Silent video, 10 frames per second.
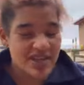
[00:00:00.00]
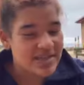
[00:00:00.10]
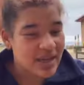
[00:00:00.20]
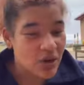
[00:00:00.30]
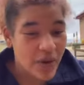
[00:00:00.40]
is
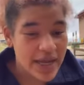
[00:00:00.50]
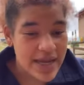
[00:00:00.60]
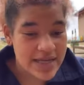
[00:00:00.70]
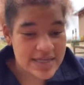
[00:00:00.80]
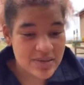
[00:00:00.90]
like quite an
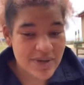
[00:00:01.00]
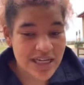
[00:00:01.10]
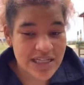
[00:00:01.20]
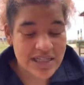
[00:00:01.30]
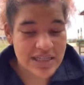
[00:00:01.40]

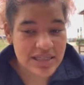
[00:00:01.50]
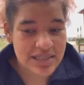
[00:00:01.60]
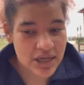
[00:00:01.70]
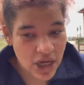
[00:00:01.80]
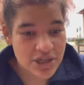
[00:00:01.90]
intimate
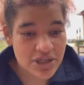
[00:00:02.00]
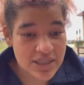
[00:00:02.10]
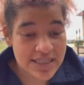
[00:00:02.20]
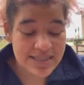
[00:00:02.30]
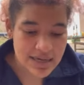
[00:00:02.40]
touch
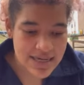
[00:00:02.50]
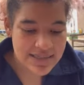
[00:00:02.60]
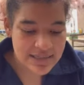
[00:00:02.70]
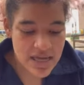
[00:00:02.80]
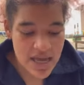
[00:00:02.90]
that's
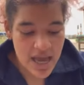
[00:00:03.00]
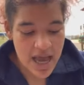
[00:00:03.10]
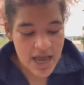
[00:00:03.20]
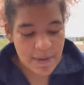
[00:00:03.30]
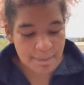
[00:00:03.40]
nice.
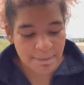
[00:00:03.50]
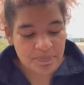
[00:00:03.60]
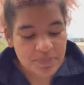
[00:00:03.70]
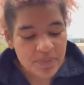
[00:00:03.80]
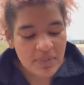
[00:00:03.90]
And
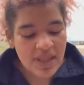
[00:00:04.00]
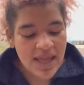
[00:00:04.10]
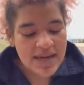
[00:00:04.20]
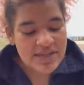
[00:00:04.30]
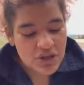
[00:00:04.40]

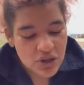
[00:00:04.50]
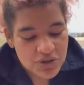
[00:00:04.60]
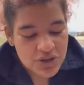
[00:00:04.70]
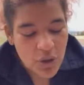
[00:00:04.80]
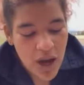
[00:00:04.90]
it's
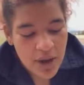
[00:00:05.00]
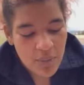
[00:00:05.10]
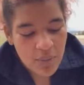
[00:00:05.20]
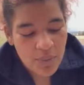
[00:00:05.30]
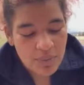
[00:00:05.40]
also,
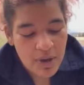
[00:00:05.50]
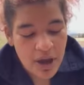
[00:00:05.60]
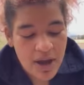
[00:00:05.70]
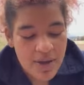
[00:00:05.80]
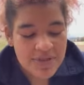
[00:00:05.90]

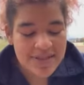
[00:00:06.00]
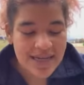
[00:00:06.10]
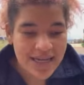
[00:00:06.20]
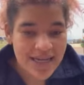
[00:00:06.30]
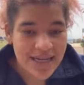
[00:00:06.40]
I was
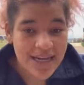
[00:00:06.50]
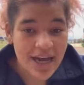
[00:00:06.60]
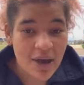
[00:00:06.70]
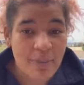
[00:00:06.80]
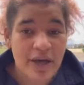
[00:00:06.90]
thinking
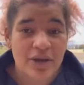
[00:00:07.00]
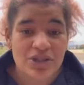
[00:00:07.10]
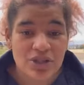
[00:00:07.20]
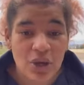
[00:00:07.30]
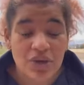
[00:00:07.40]
about a
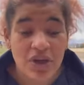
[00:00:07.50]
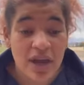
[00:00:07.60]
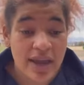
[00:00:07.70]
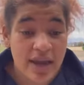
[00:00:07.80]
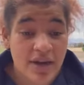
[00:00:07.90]
song that
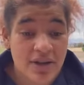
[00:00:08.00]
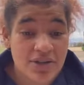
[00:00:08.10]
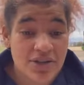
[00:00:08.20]
I heard